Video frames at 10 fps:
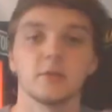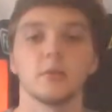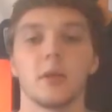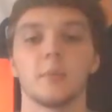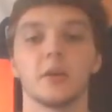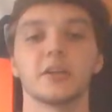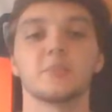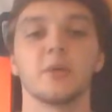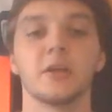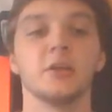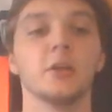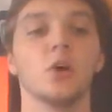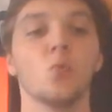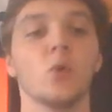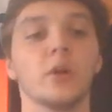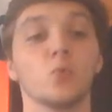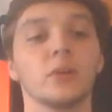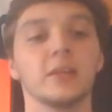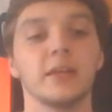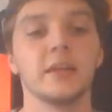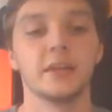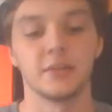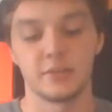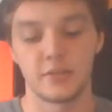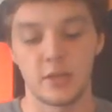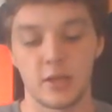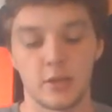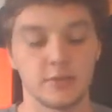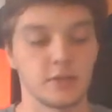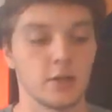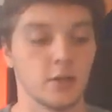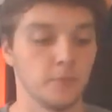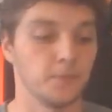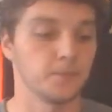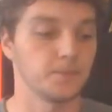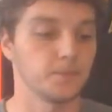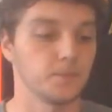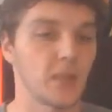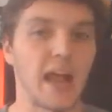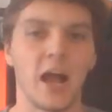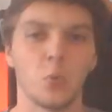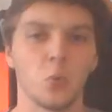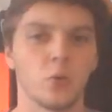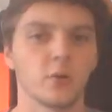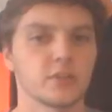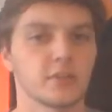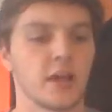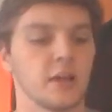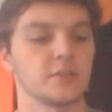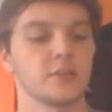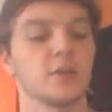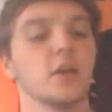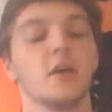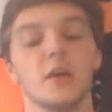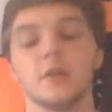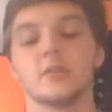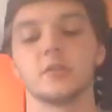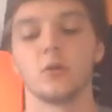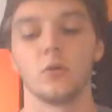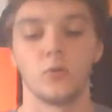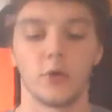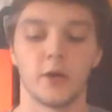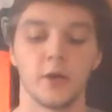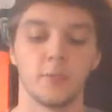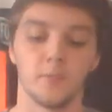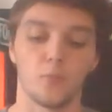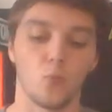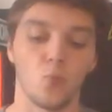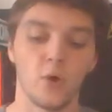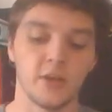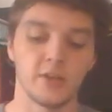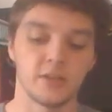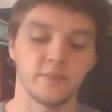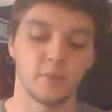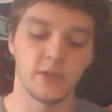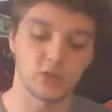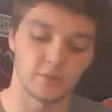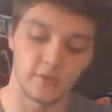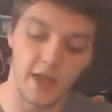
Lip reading: I'm going to explain, what it really is and how it works, honestly. So, what is inflammation?